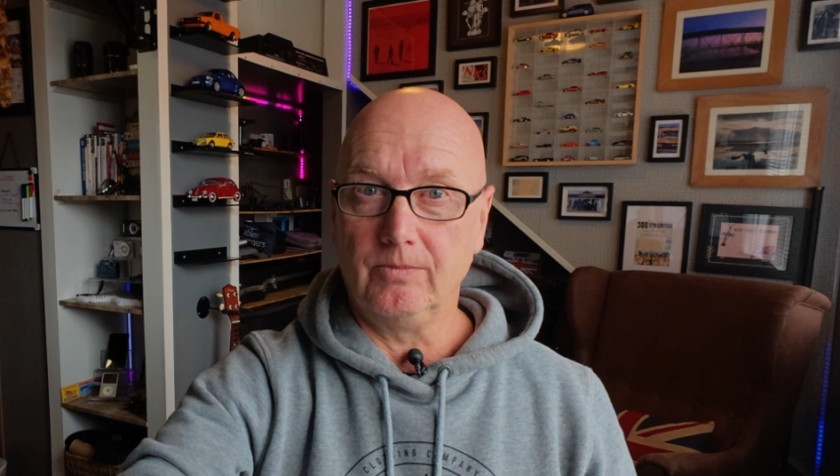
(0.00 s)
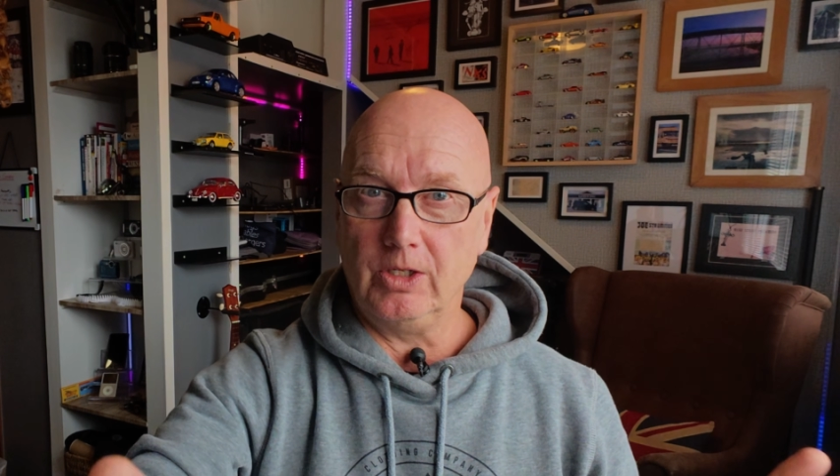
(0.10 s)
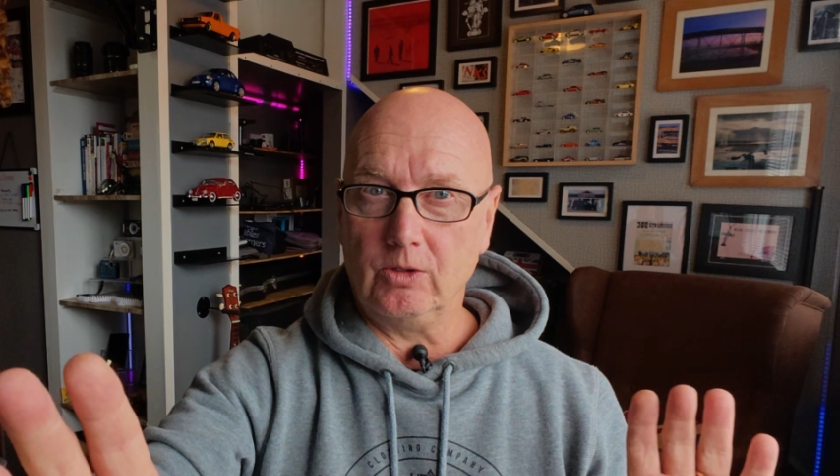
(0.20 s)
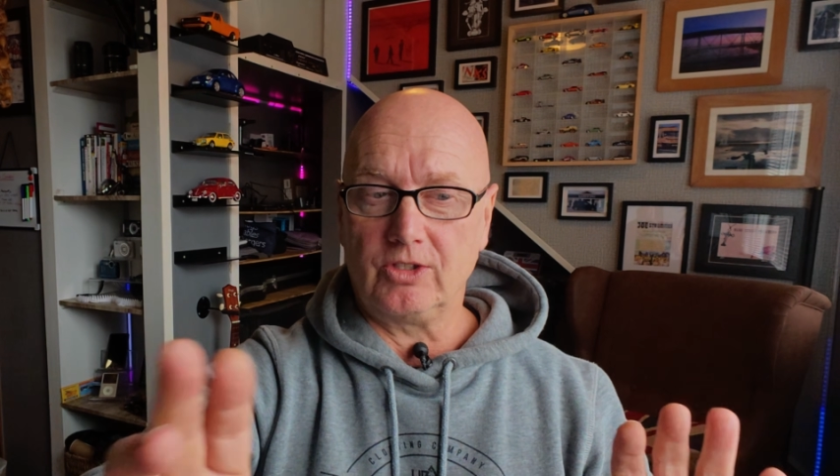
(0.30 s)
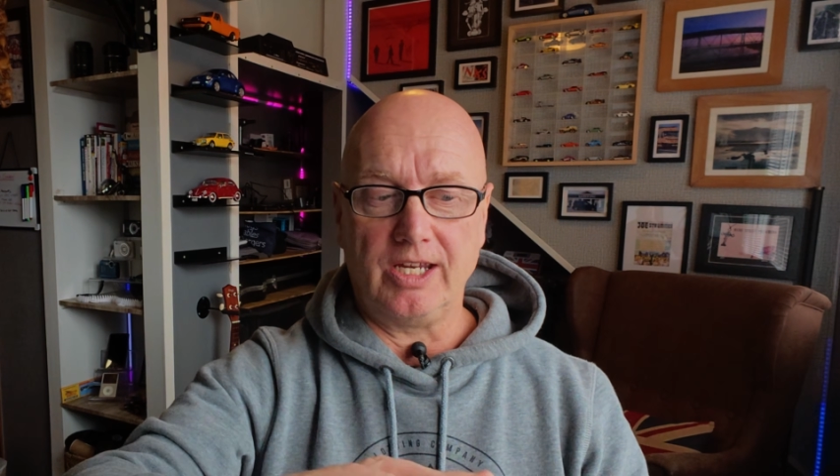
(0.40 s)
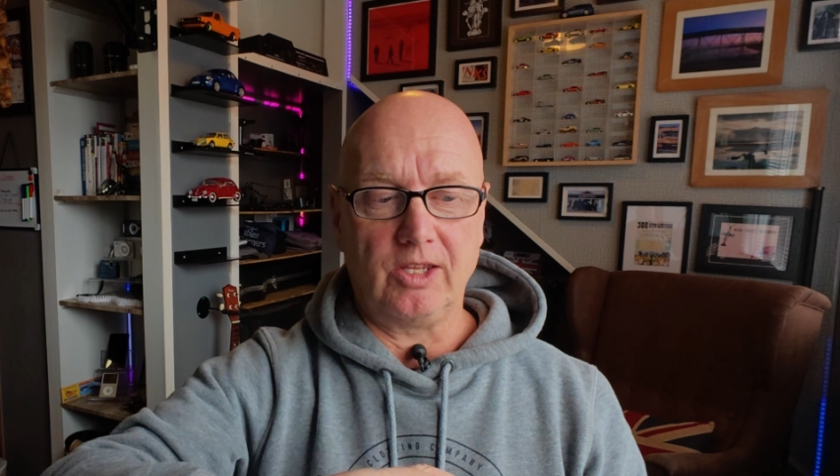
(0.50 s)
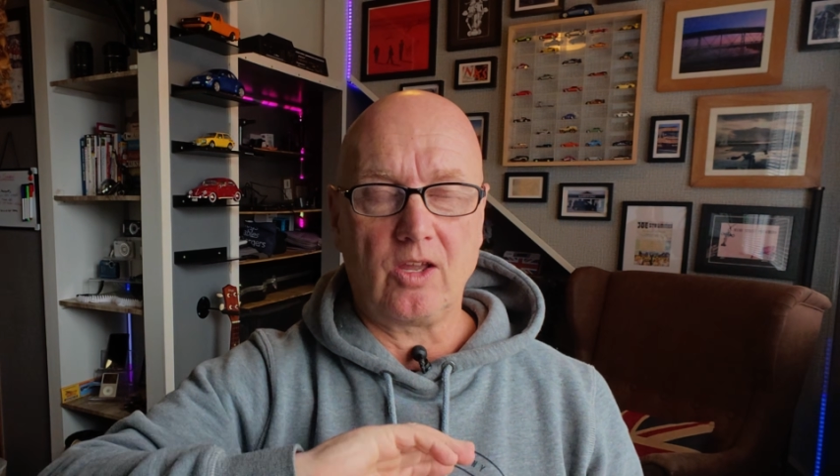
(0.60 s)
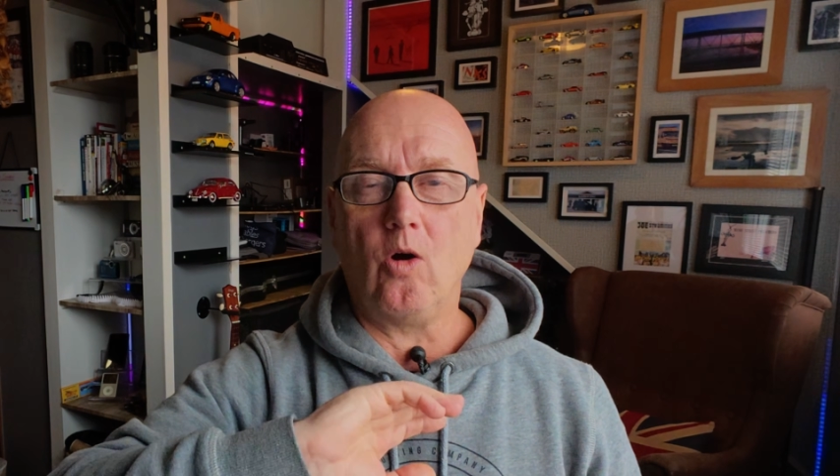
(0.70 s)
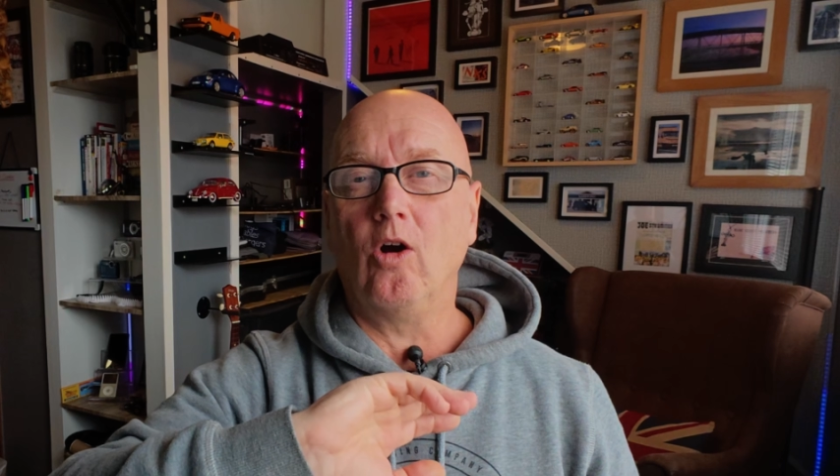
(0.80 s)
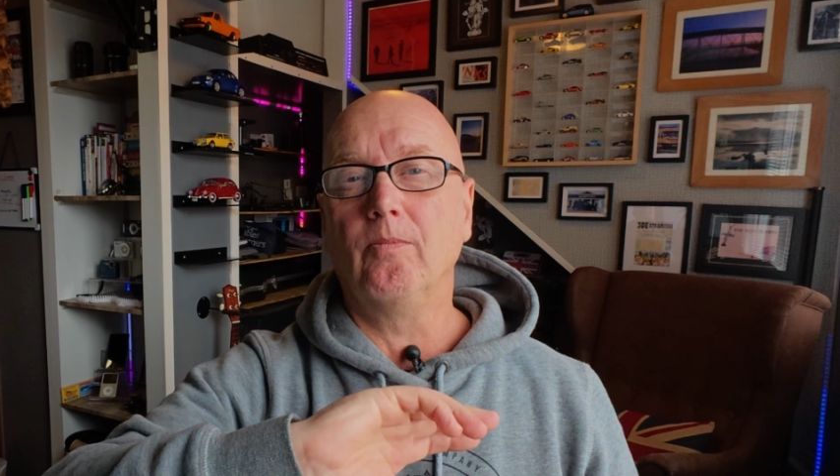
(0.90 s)
You know, say the
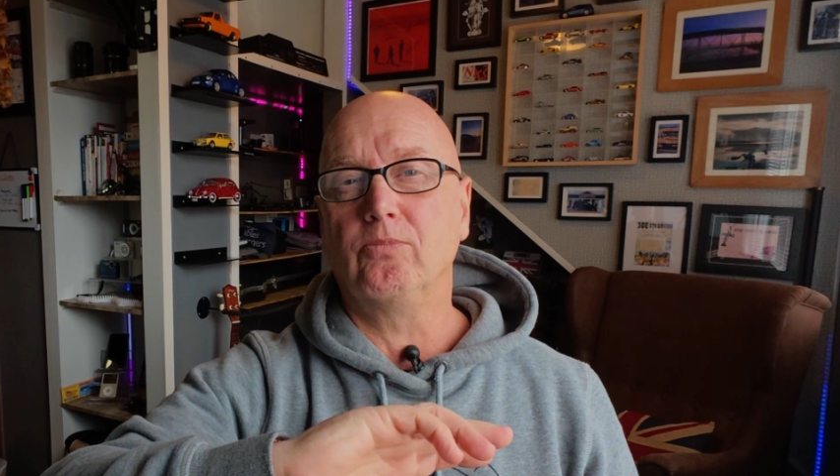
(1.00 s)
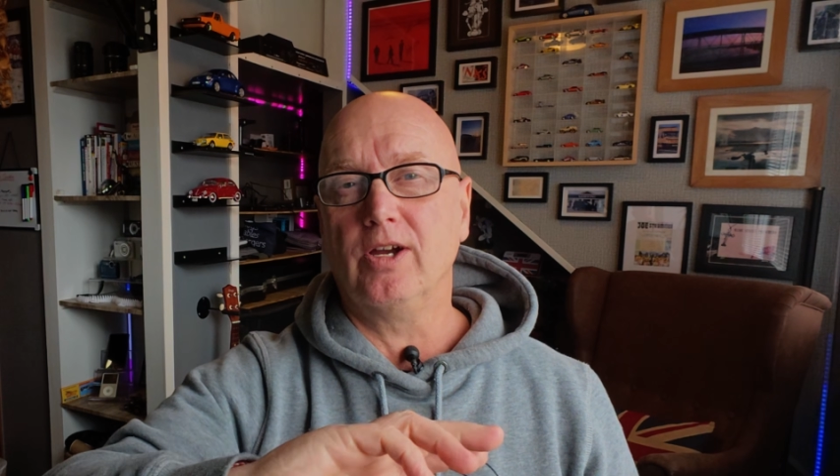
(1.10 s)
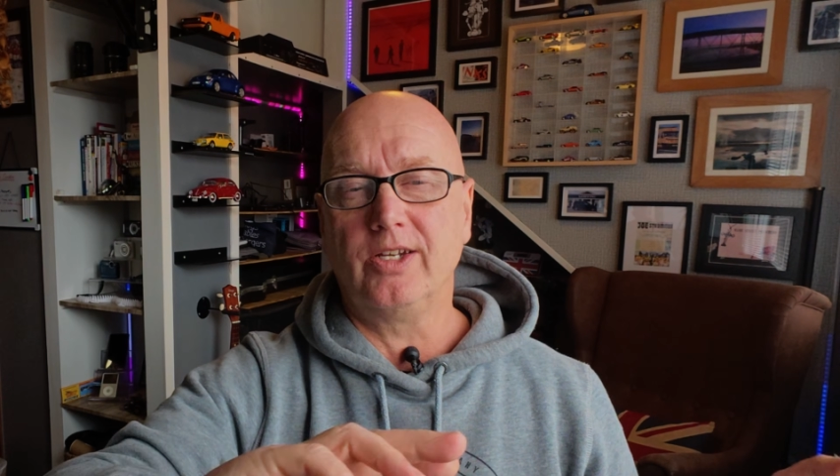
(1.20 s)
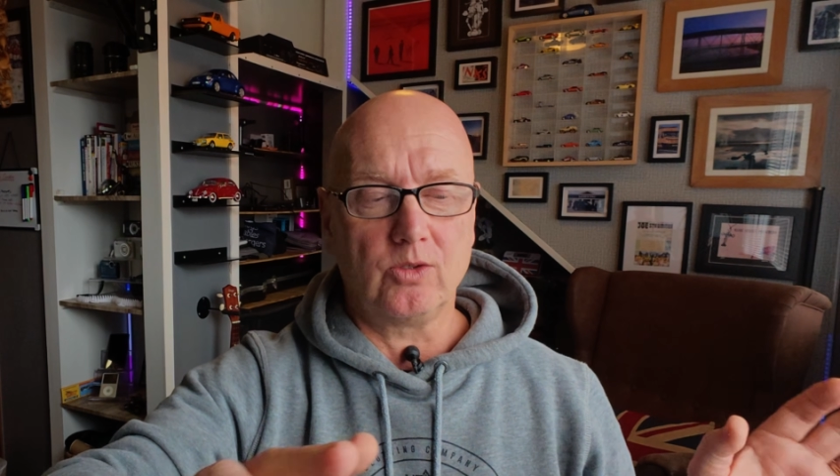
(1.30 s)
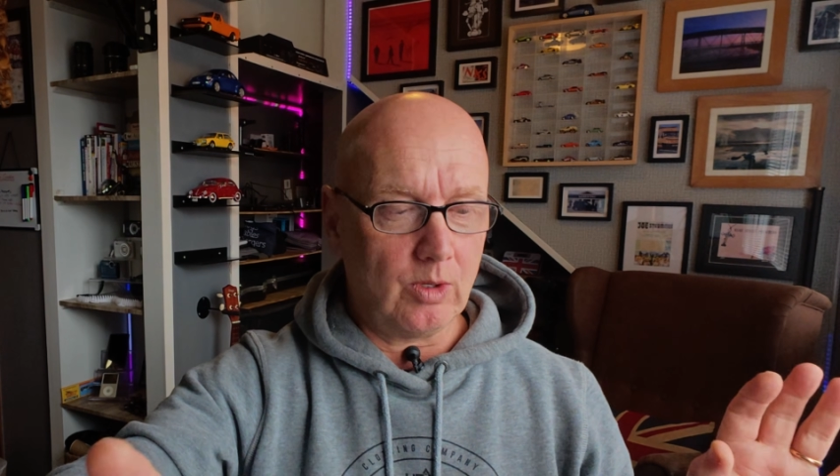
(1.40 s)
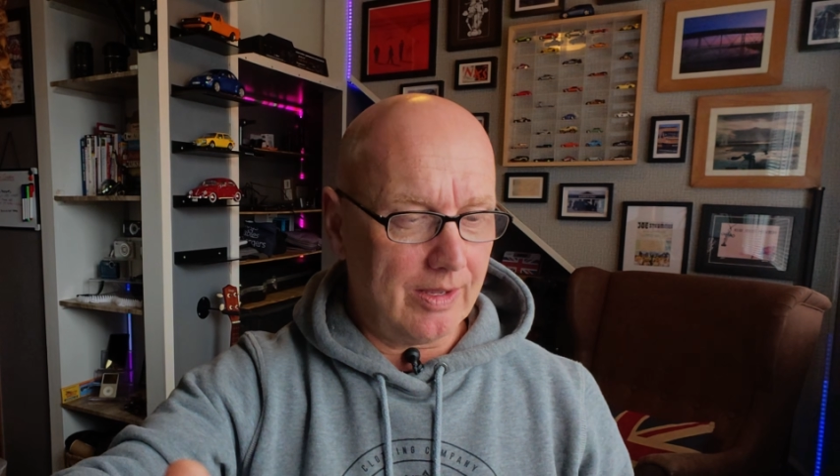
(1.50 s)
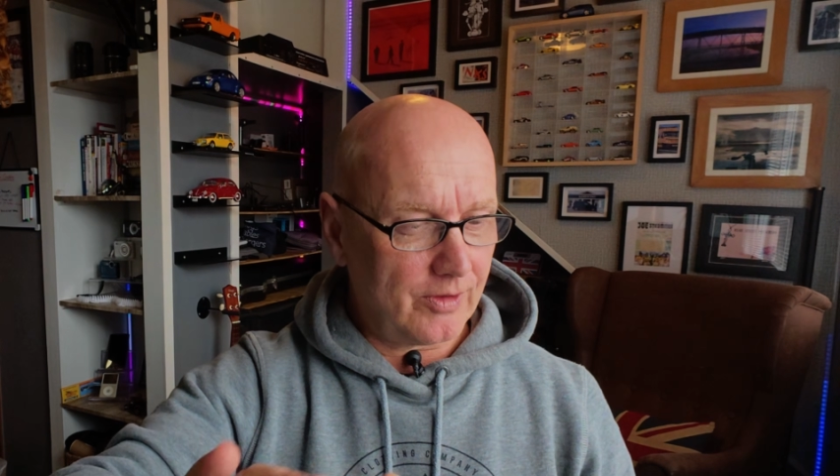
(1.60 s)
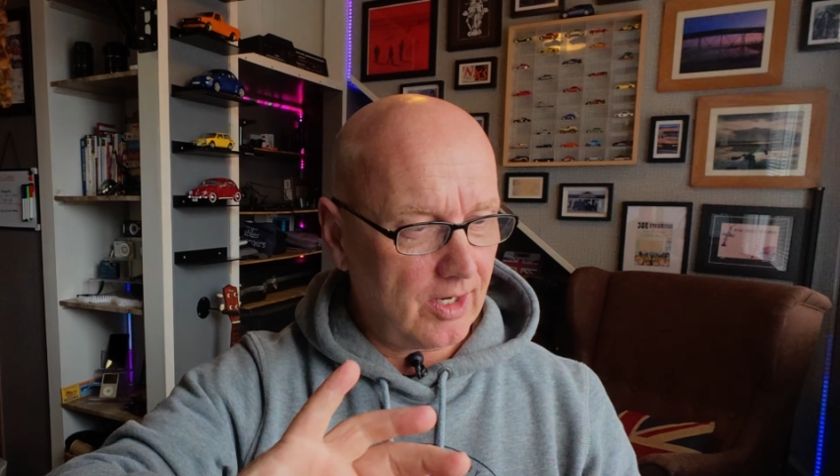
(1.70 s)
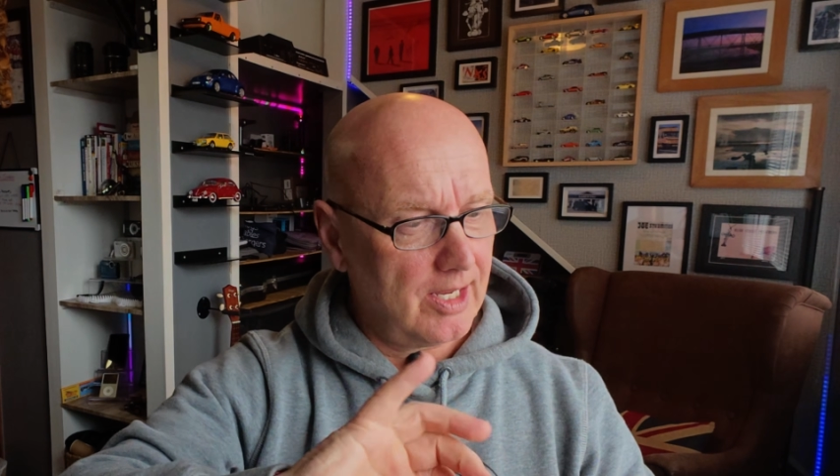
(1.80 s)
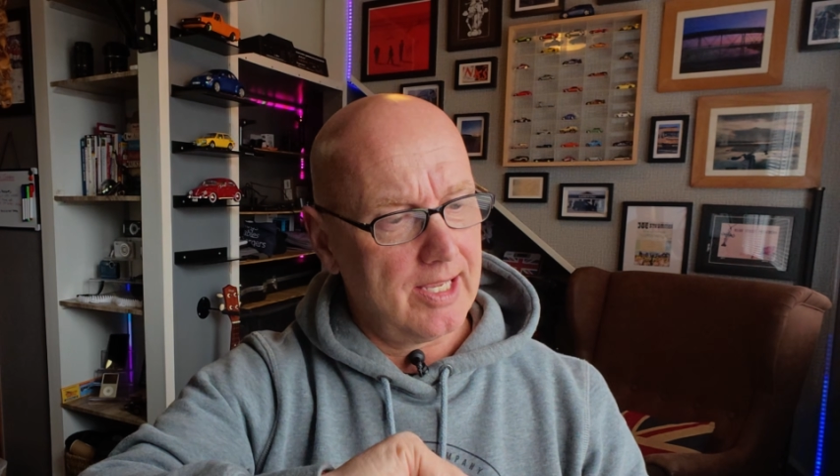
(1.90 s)
car brand or
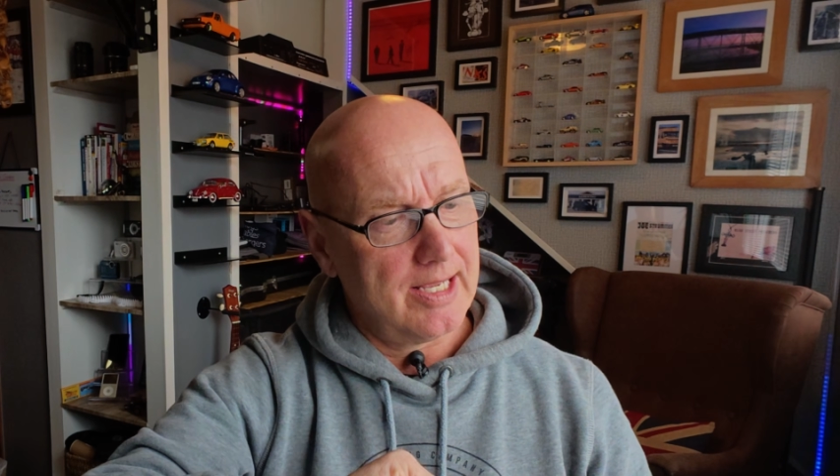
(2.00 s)
whatever.